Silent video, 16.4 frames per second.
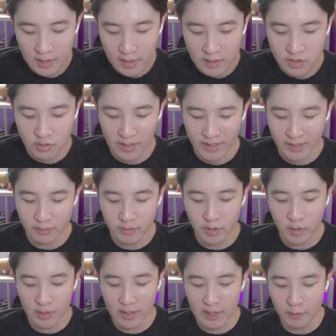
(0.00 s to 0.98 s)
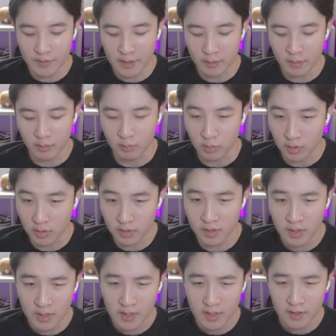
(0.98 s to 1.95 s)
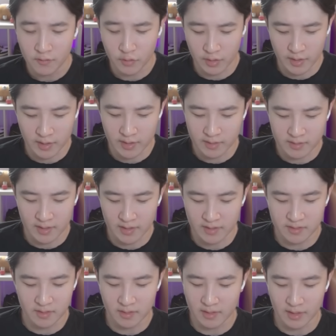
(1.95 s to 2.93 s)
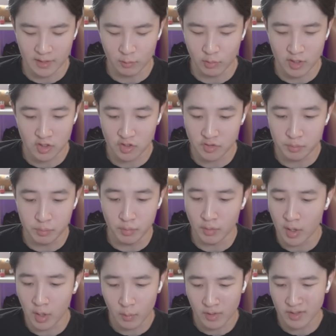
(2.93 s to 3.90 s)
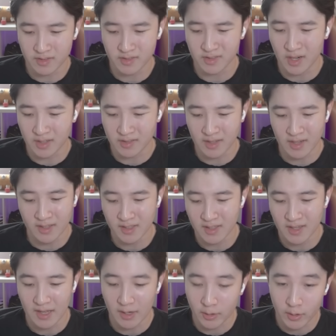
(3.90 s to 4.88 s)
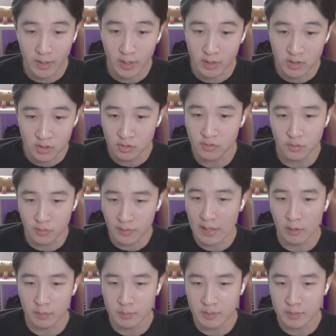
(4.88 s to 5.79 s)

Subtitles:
So I don't know how that would work for the hidden Tesla. Like, would it just bro when it's not attacking? I don't know how useful that would